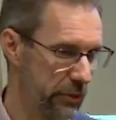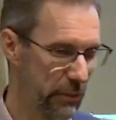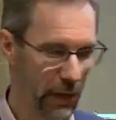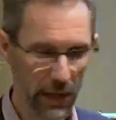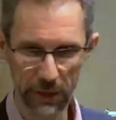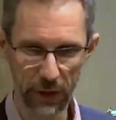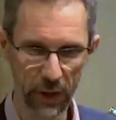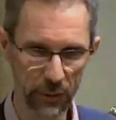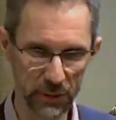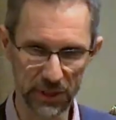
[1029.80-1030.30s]
you may
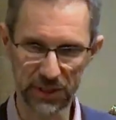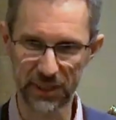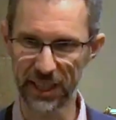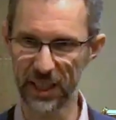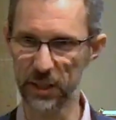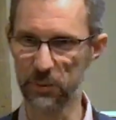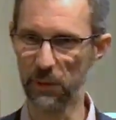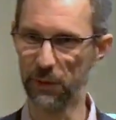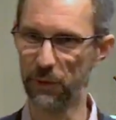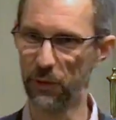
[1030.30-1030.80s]
have heard me say
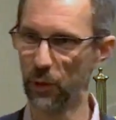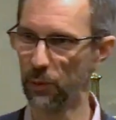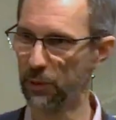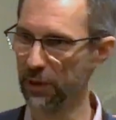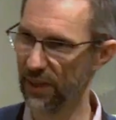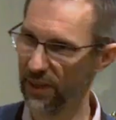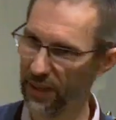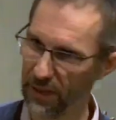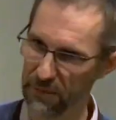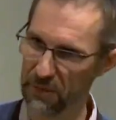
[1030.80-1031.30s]
this before, but
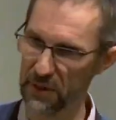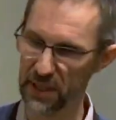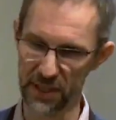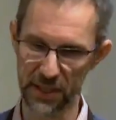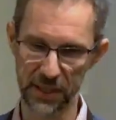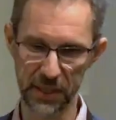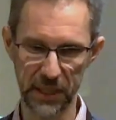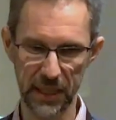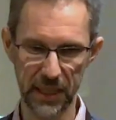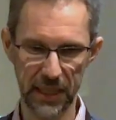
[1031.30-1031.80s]
I love
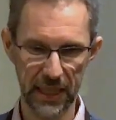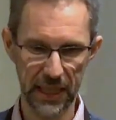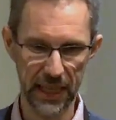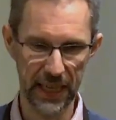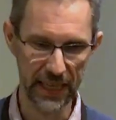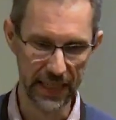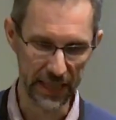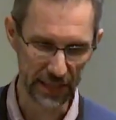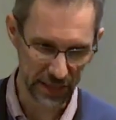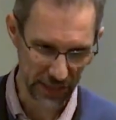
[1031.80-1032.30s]
this.
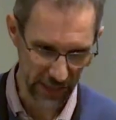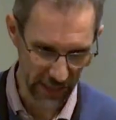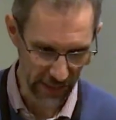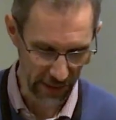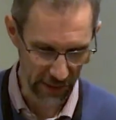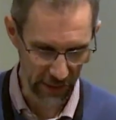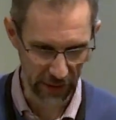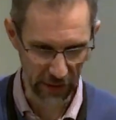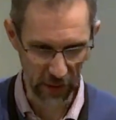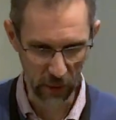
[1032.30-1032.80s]

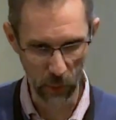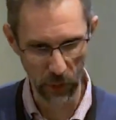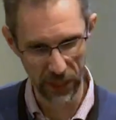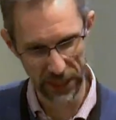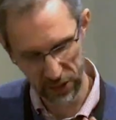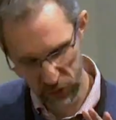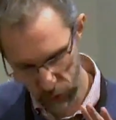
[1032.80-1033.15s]
He